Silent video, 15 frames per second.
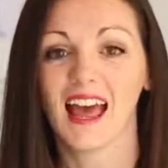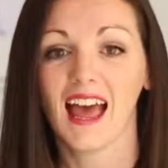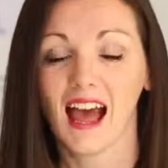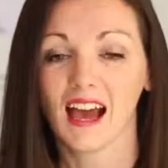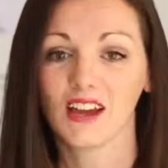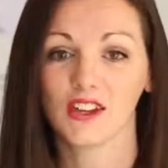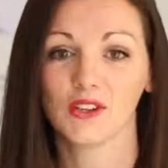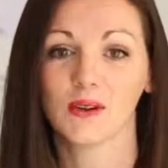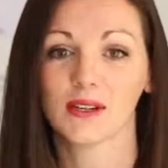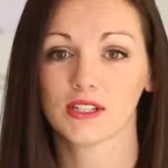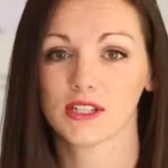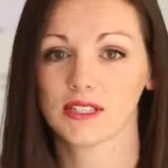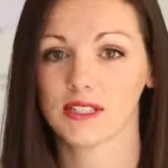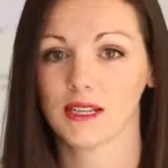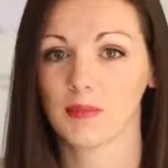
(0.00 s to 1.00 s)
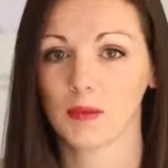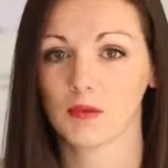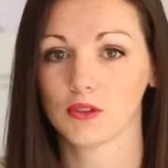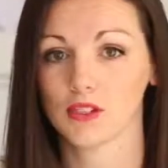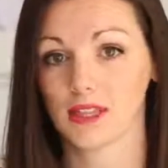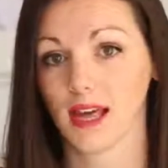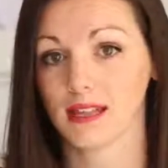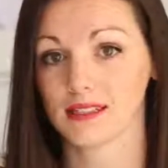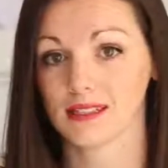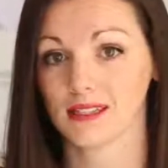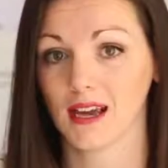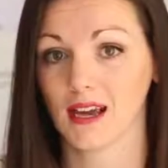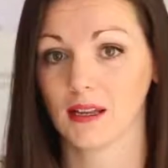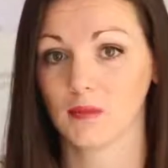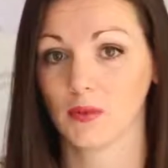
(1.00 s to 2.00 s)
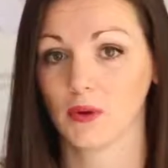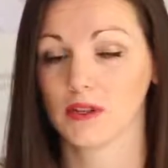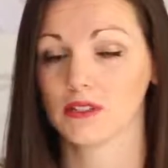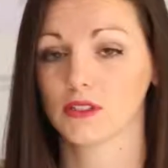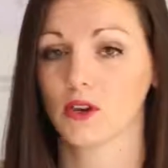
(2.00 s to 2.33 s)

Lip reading: How can you actually send people to that starting point?